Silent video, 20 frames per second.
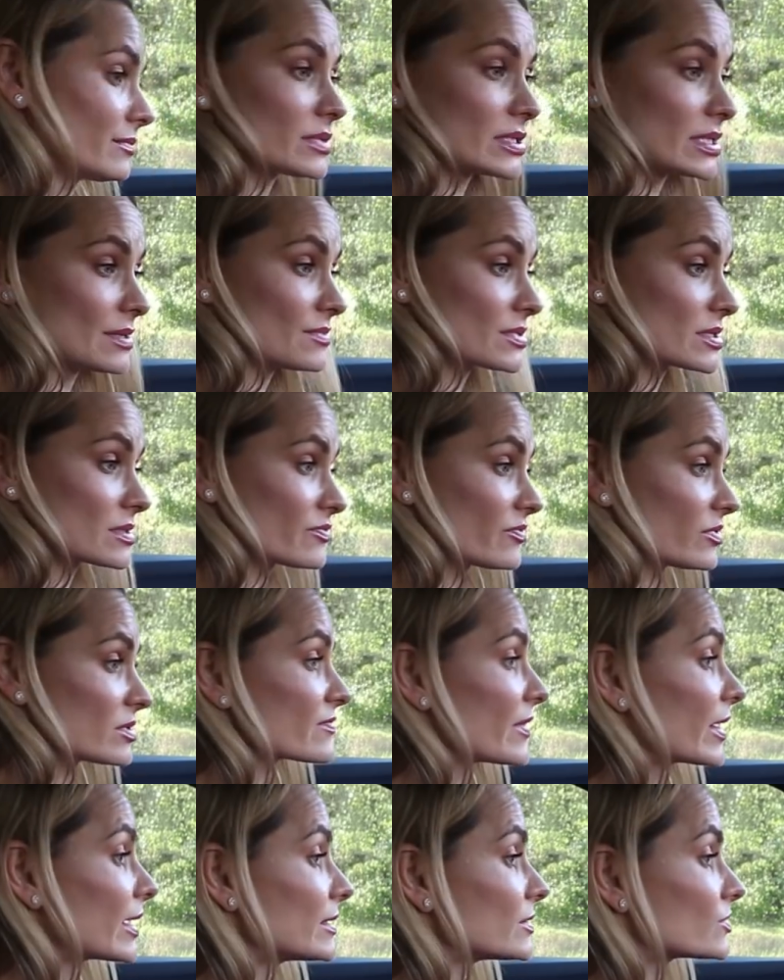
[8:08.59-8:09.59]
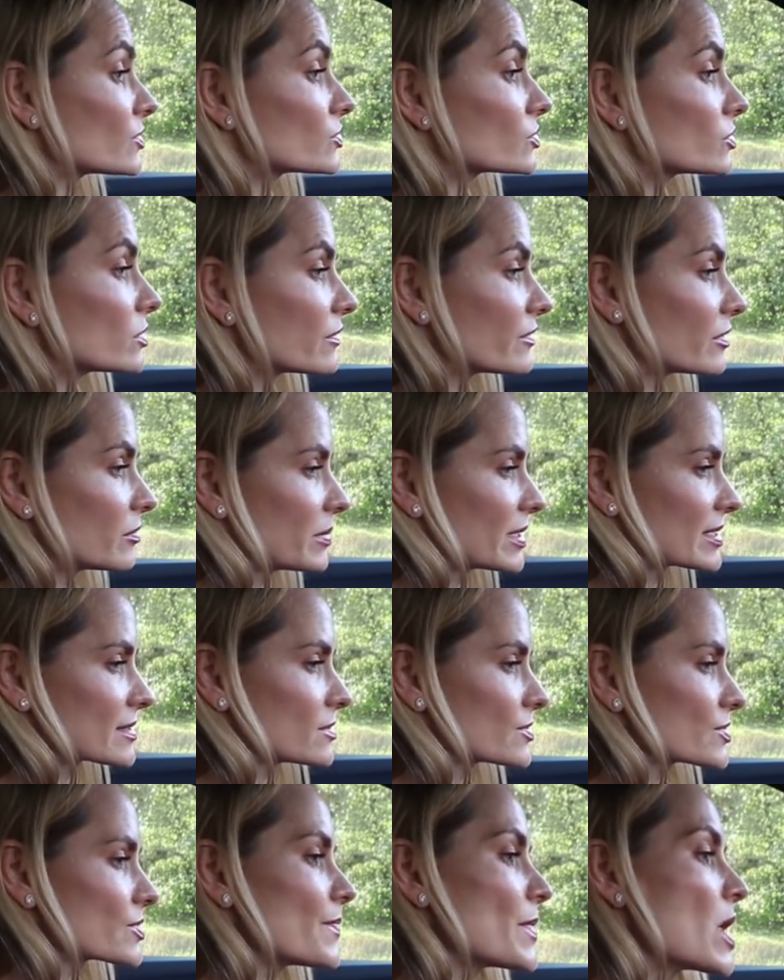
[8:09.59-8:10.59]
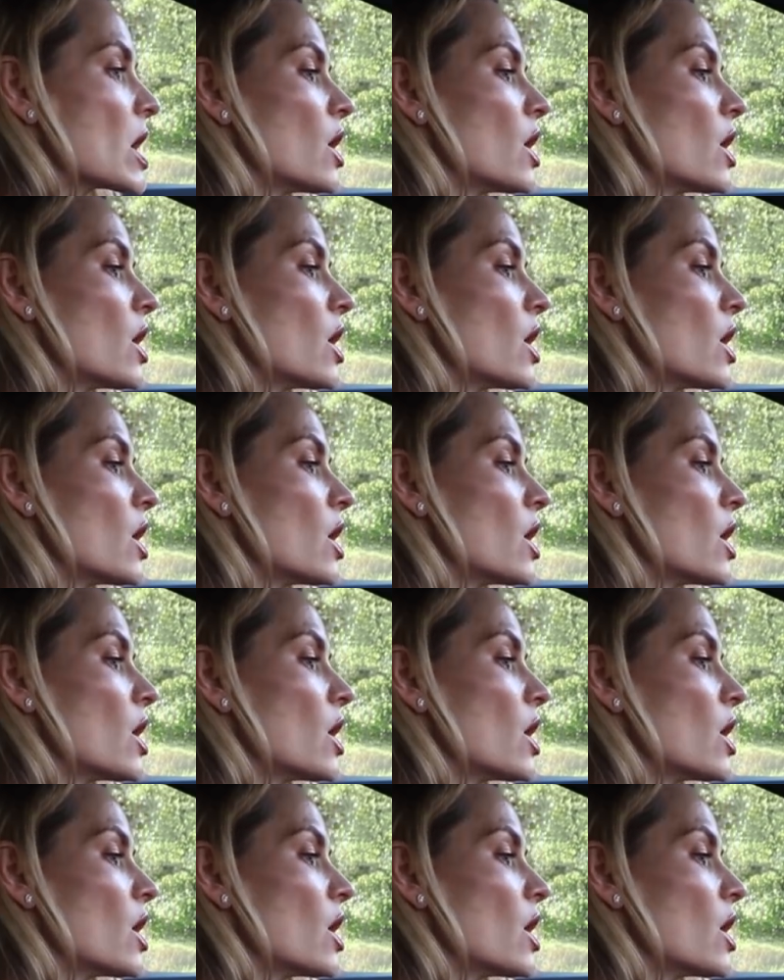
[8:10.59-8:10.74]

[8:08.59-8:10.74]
seems Volkswagen is also loving bezels.